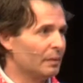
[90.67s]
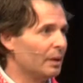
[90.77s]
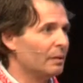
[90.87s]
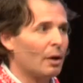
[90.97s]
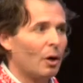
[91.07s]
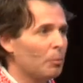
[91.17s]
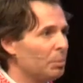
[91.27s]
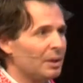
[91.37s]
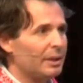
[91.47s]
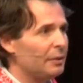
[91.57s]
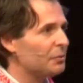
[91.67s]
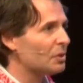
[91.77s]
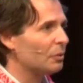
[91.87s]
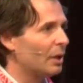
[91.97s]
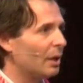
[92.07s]
that our beliefs
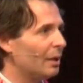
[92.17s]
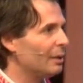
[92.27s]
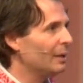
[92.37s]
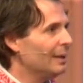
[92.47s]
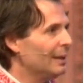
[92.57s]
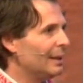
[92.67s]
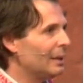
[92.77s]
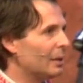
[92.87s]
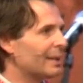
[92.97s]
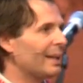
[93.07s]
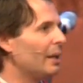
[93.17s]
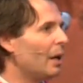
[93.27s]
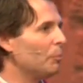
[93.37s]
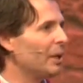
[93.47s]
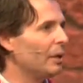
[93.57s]
are not or
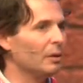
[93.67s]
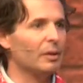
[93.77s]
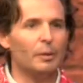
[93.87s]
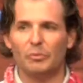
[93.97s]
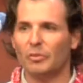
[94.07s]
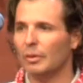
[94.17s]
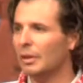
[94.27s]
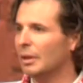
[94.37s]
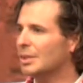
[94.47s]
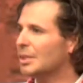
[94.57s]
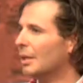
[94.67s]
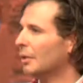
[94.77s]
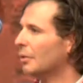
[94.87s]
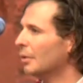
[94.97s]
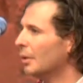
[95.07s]
cannot be held up to the
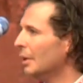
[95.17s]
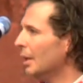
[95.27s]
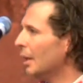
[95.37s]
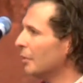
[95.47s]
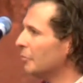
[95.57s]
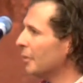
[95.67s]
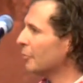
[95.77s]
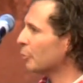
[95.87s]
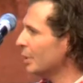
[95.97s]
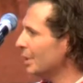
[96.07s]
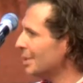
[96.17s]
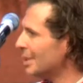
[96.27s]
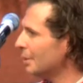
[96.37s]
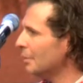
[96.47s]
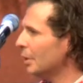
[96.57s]
standard of
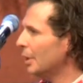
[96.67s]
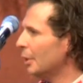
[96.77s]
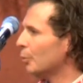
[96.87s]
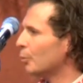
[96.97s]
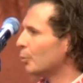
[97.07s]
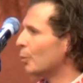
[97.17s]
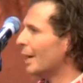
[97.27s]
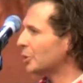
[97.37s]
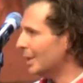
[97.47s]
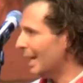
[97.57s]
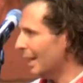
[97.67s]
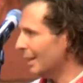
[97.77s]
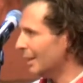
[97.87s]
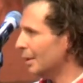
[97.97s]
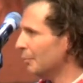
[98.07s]
reason and
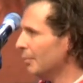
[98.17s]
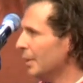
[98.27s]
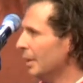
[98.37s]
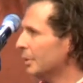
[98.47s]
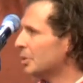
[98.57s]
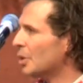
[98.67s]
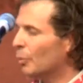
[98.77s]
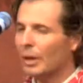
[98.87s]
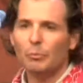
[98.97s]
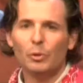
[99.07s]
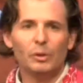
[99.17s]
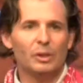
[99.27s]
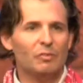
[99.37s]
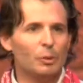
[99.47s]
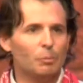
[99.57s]
rationality. And so what I'm going to
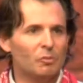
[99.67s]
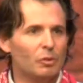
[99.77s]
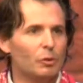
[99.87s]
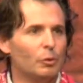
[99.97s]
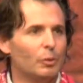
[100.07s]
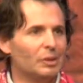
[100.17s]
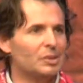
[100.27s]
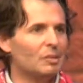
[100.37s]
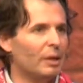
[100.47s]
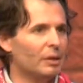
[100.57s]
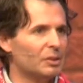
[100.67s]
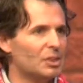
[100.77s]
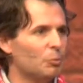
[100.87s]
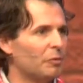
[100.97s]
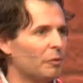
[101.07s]
attempt to do is take
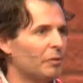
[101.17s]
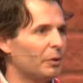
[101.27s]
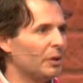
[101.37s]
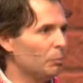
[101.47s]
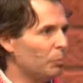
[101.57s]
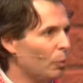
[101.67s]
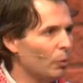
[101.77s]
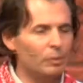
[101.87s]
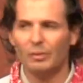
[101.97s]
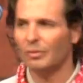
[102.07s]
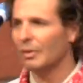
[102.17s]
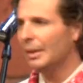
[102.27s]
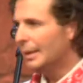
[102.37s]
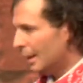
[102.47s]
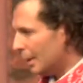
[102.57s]
some of our very important
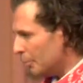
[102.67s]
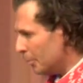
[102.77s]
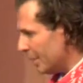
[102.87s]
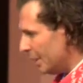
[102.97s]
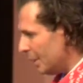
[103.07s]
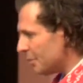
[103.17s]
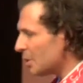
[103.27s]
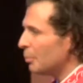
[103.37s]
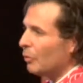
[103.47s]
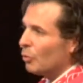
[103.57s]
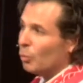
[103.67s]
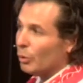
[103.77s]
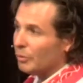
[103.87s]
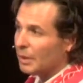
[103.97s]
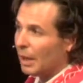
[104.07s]
beliefs about the
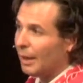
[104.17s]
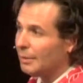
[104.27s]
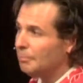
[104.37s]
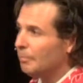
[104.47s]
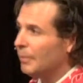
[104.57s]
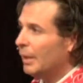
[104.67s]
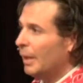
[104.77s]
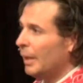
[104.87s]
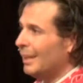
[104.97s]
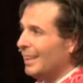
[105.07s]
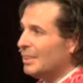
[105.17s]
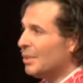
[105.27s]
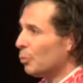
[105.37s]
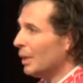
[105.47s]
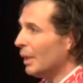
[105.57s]
Word of God, and is
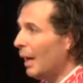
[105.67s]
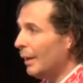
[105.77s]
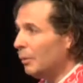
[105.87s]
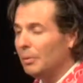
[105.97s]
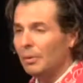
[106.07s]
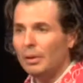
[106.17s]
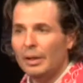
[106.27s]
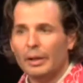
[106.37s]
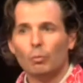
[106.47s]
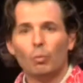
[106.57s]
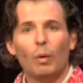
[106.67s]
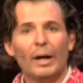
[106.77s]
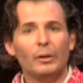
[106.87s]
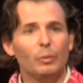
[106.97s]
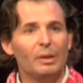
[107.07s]
it reliable, and
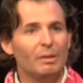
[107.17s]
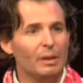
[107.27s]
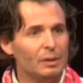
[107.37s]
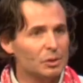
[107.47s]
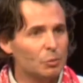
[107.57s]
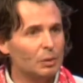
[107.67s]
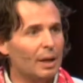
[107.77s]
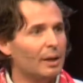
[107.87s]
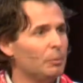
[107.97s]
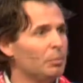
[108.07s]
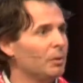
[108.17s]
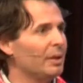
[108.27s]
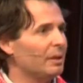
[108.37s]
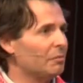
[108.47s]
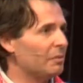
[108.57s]
why do we think it's reliable
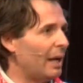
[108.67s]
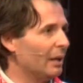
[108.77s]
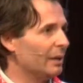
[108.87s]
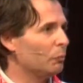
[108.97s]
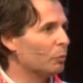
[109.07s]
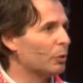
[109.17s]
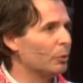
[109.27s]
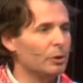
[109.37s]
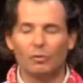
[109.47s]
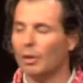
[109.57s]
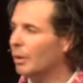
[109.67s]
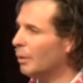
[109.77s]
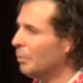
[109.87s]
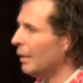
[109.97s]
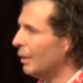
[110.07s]
and valid? We're going to talk
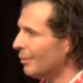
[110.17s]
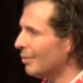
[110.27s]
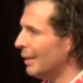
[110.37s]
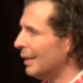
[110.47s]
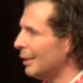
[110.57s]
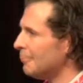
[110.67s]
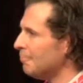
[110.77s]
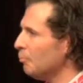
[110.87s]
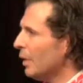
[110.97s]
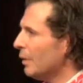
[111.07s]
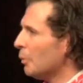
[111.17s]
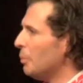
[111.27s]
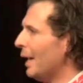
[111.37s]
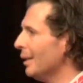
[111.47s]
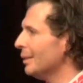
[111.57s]
about the
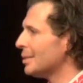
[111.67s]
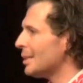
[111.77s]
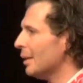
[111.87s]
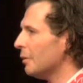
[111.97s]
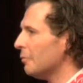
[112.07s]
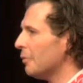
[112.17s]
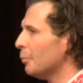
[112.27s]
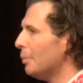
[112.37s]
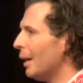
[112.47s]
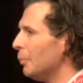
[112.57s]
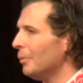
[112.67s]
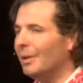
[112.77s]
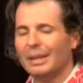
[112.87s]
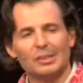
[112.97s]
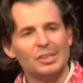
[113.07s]
balance of the Bible
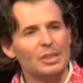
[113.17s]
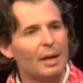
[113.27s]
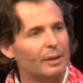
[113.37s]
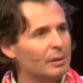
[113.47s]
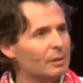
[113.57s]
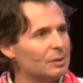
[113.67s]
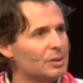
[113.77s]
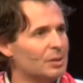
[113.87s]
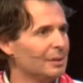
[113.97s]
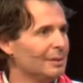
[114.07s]
and science.